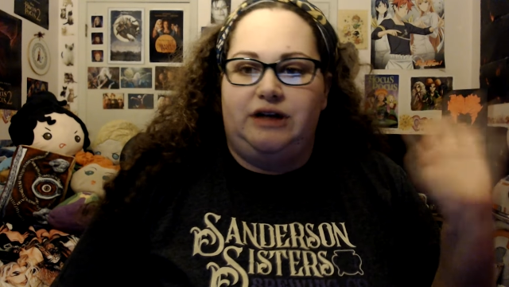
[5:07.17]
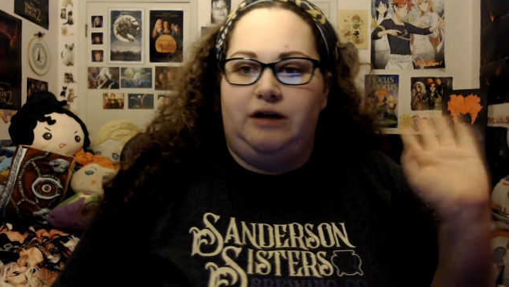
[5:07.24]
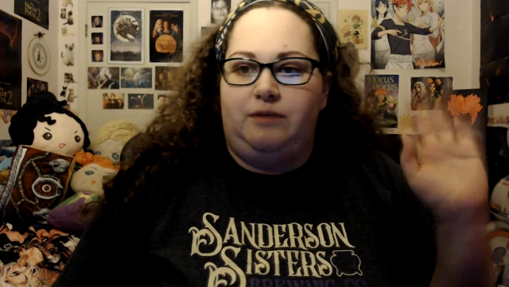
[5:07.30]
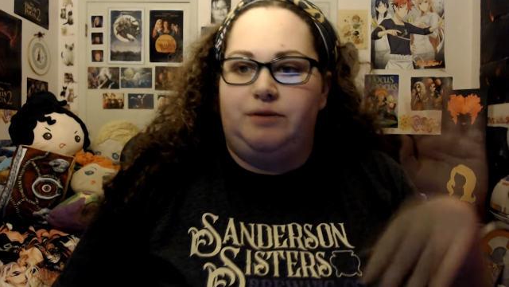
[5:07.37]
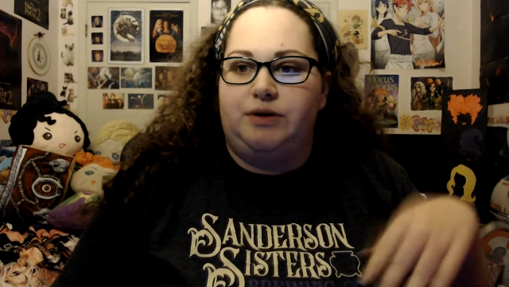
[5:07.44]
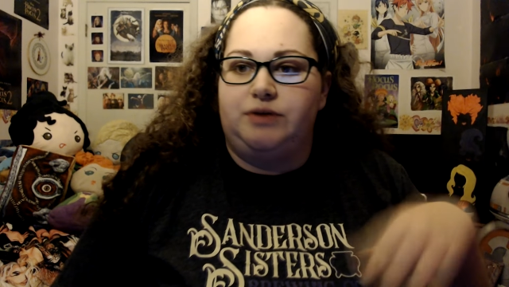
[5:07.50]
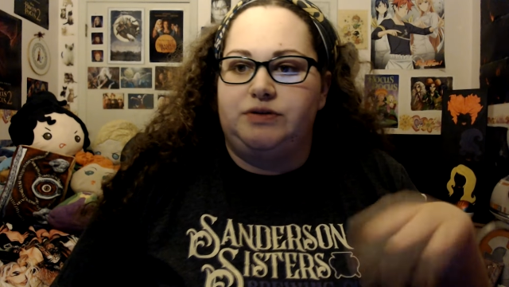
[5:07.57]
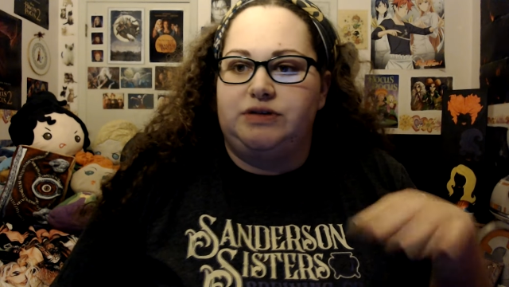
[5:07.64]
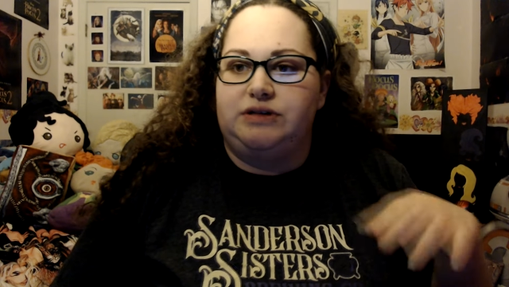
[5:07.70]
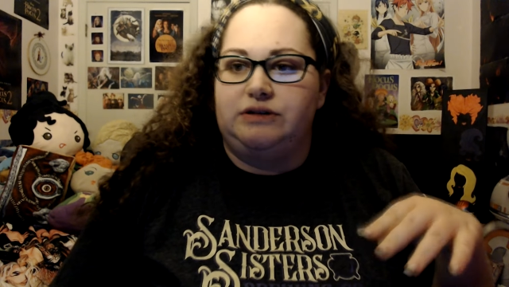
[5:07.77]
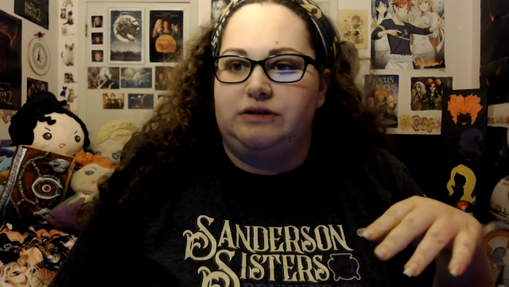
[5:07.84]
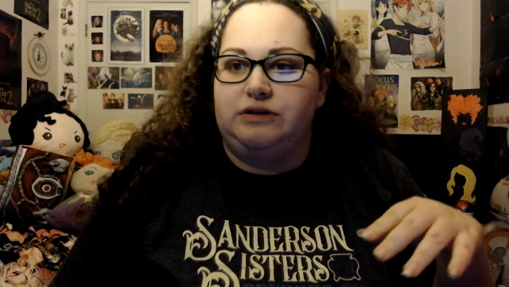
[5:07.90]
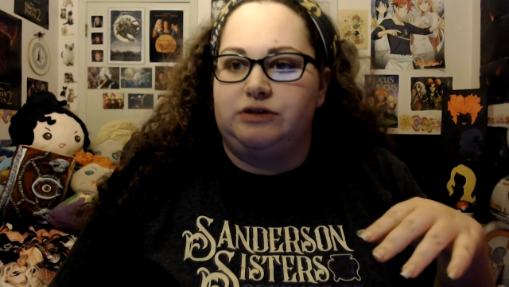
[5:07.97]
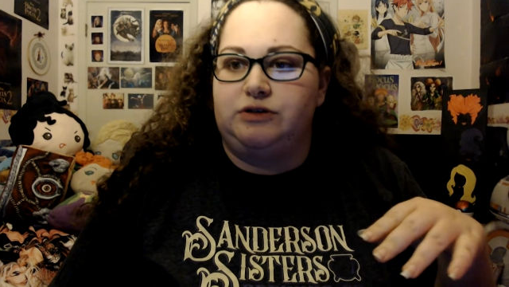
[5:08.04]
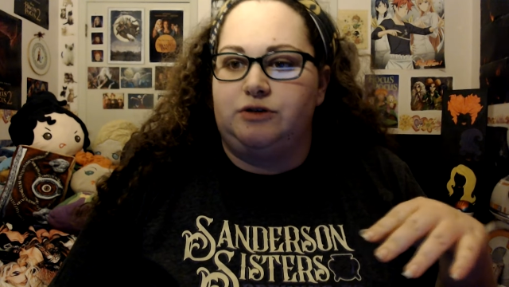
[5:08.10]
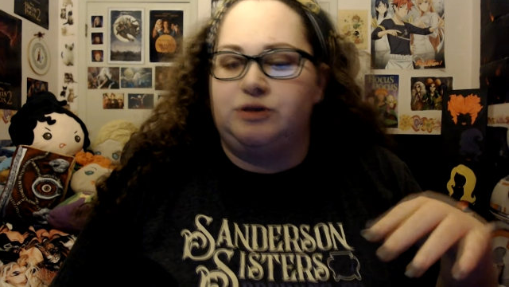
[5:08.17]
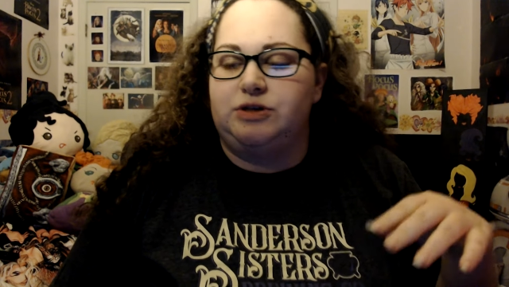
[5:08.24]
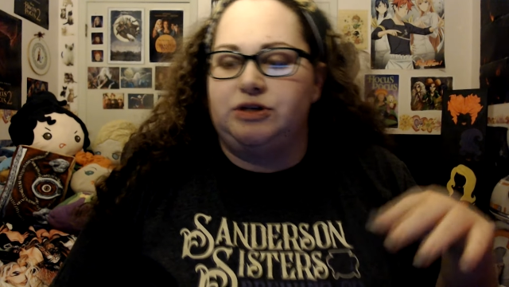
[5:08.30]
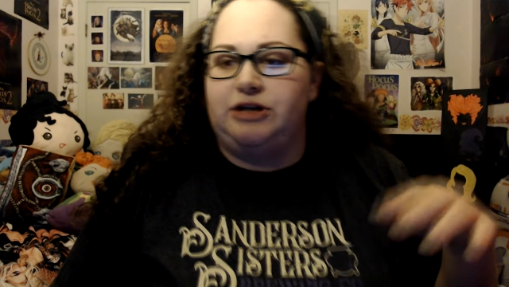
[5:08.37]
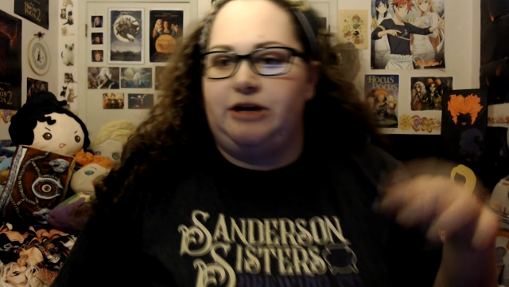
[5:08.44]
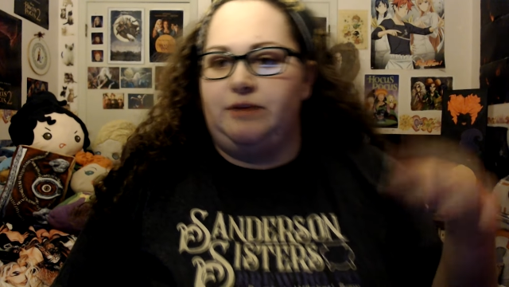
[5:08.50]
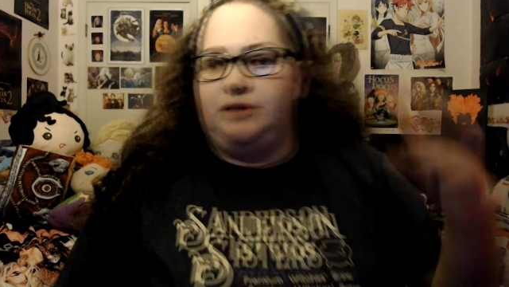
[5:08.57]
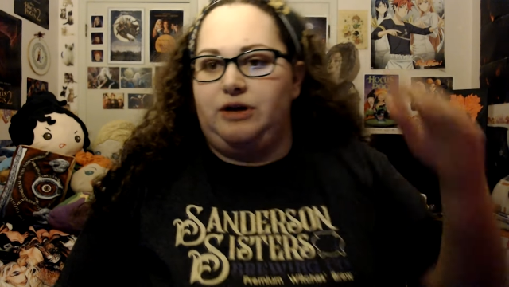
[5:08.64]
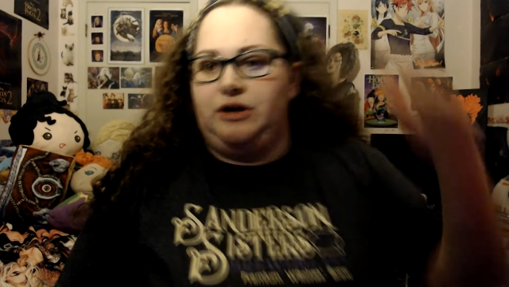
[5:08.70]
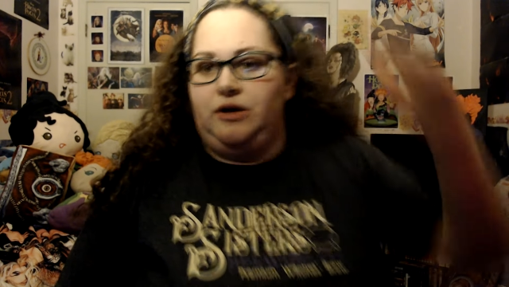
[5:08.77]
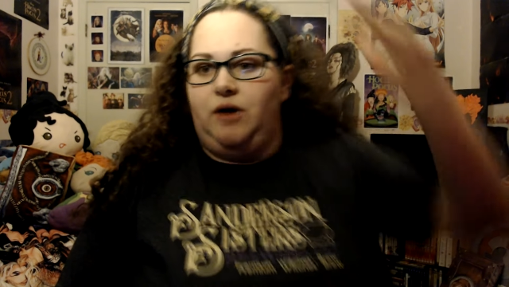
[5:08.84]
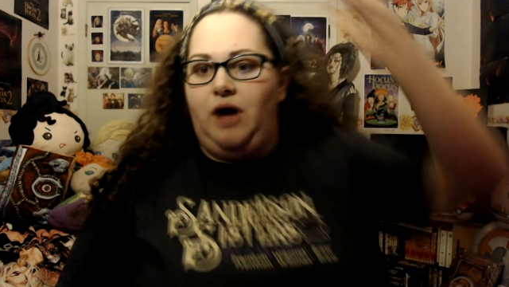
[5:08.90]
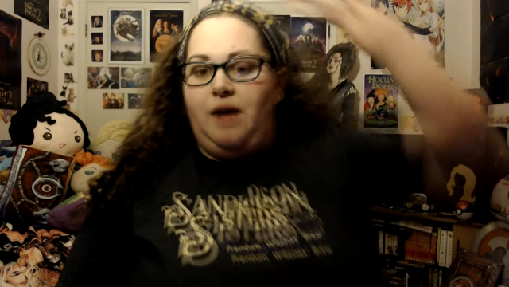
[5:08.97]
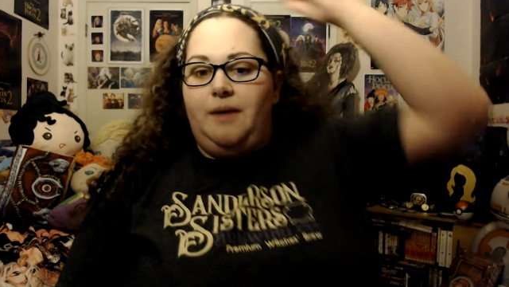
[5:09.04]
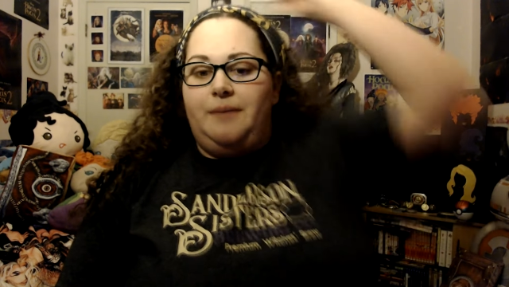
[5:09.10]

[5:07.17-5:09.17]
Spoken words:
I'll post it in the description down below.